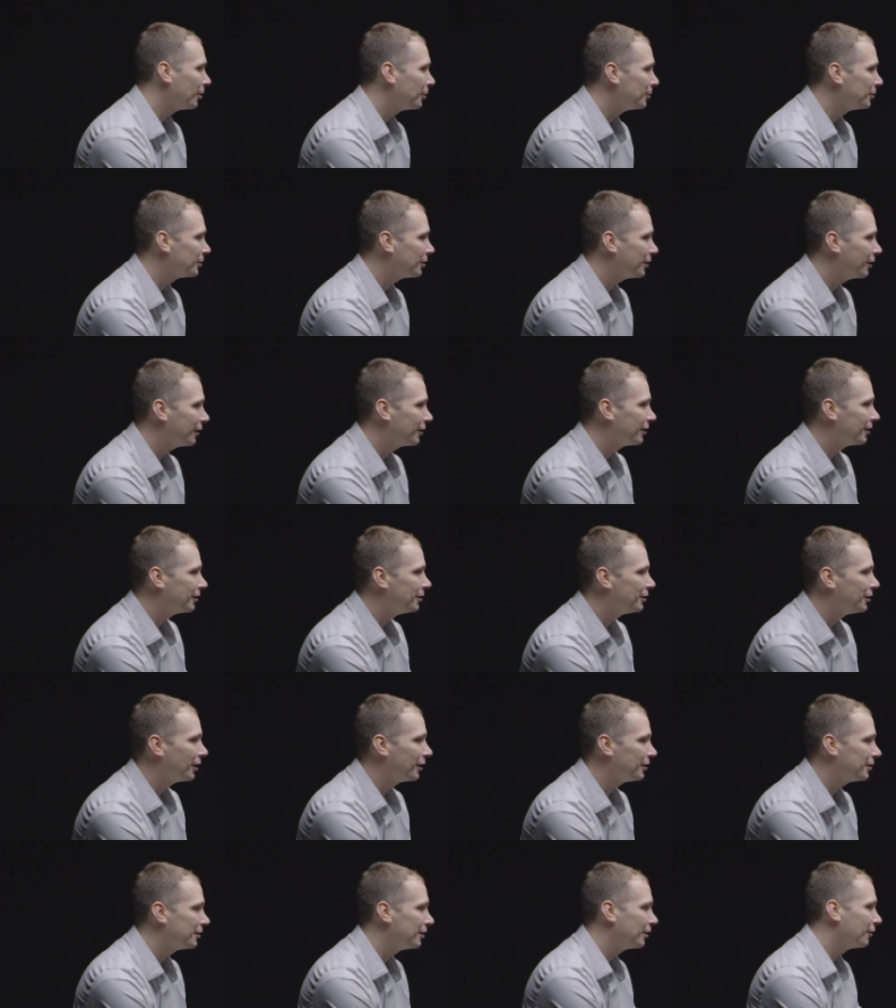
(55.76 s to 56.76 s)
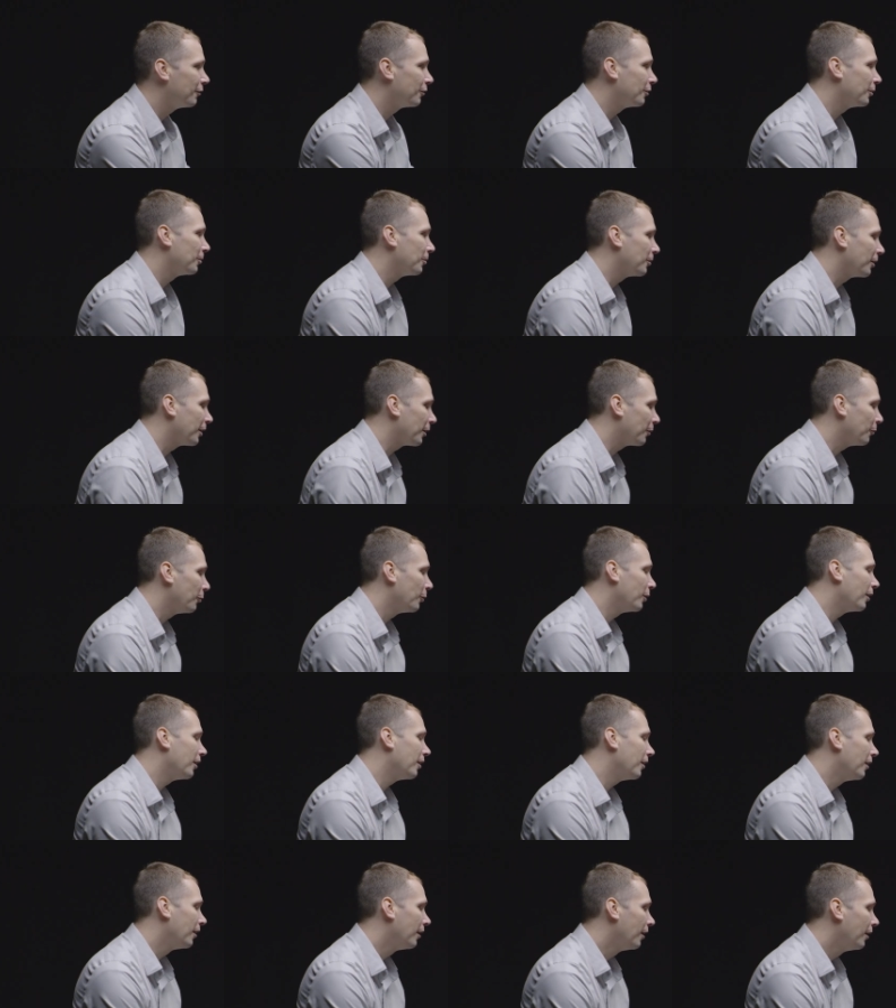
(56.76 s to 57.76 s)
But it was hard adjusting from like
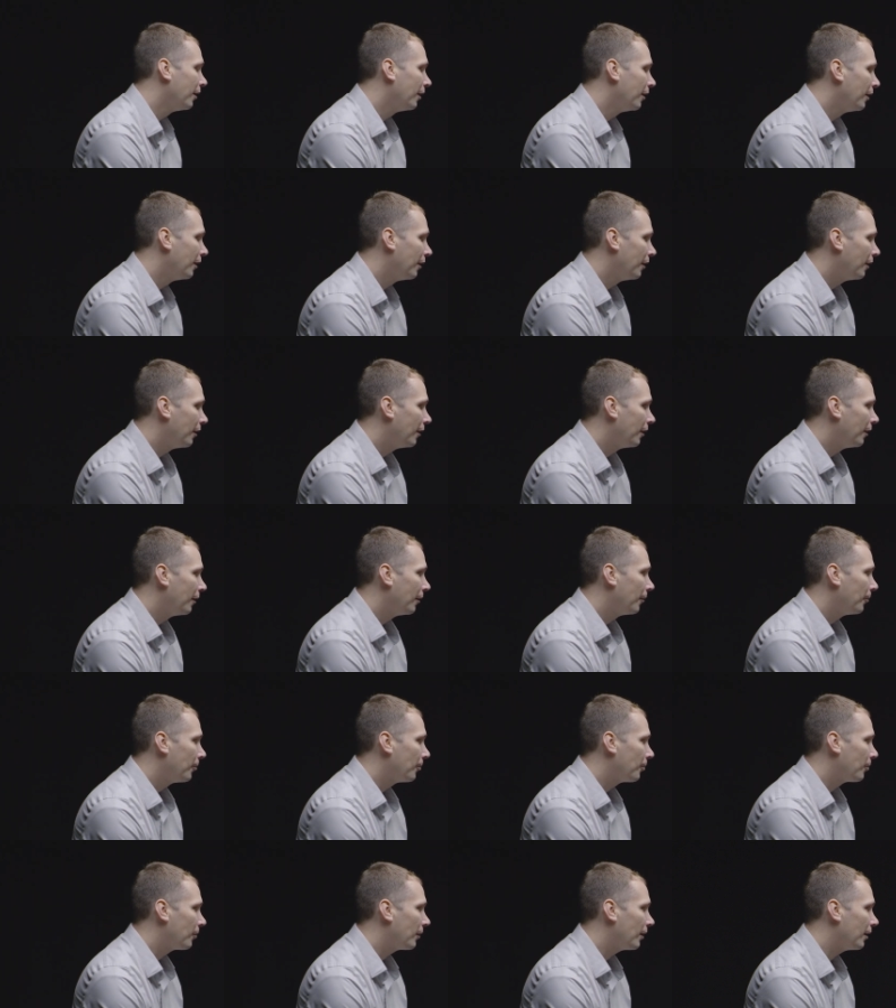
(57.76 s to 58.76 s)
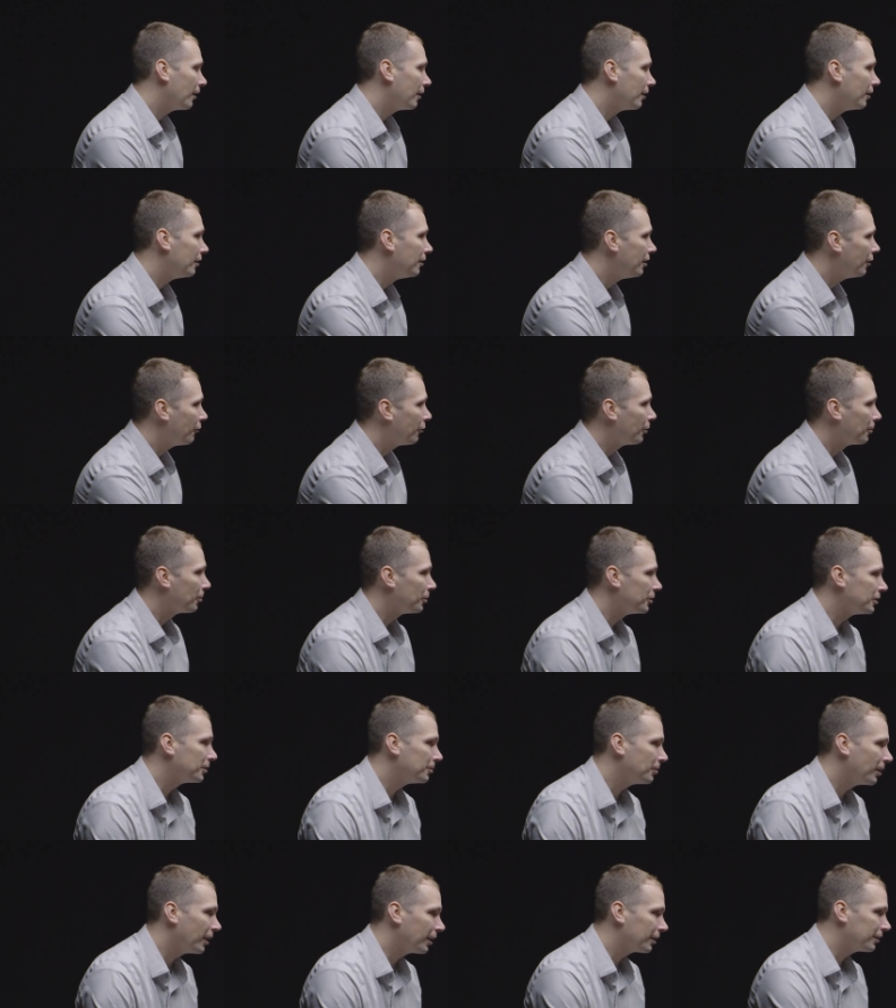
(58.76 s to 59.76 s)
what, the different
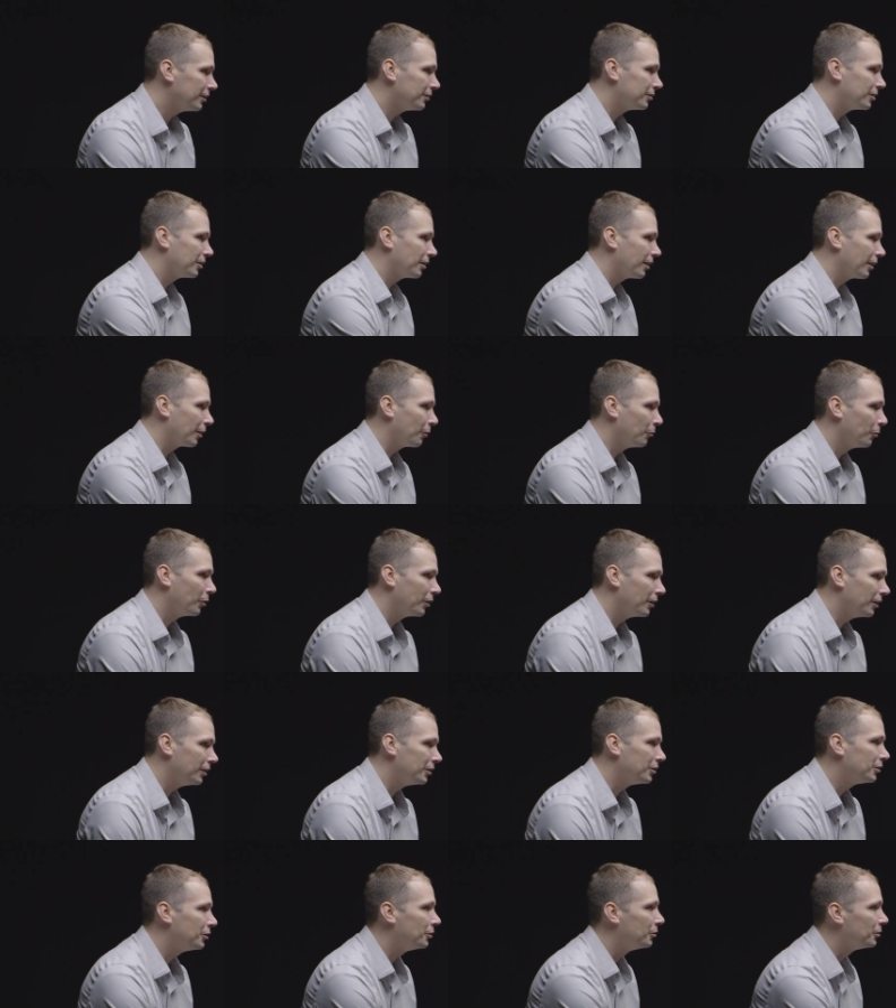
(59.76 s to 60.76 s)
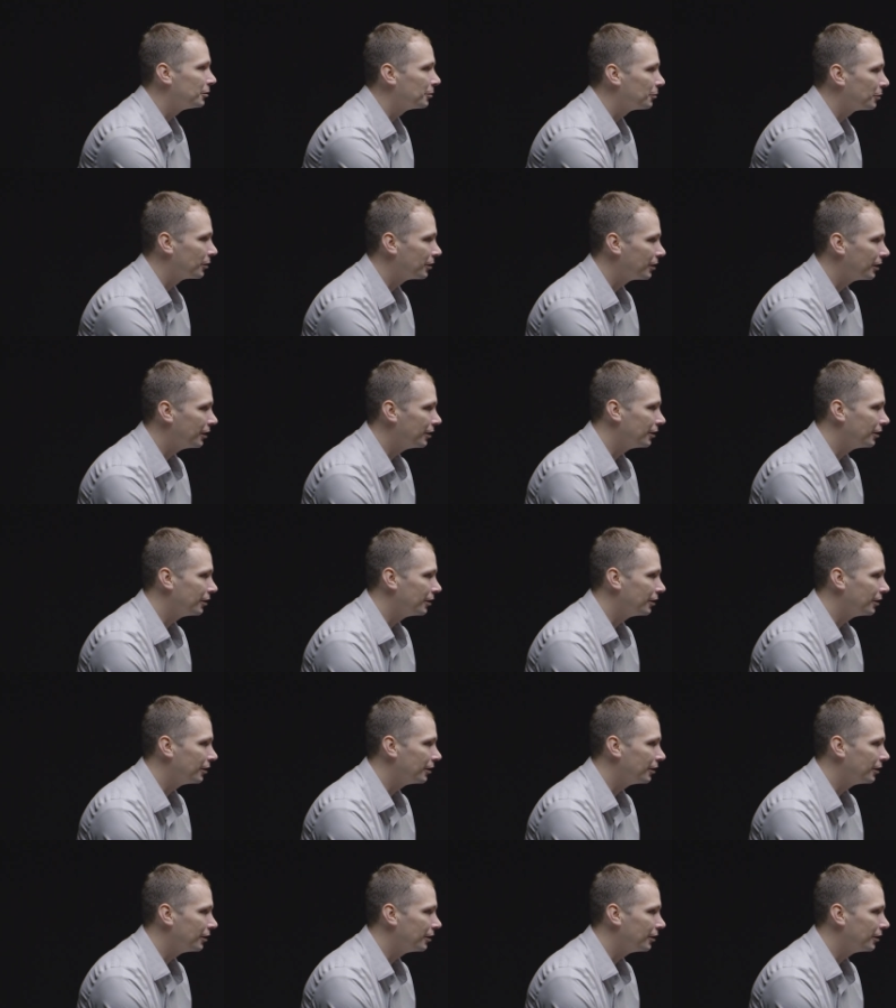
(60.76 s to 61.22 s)
perspectives on like what issues were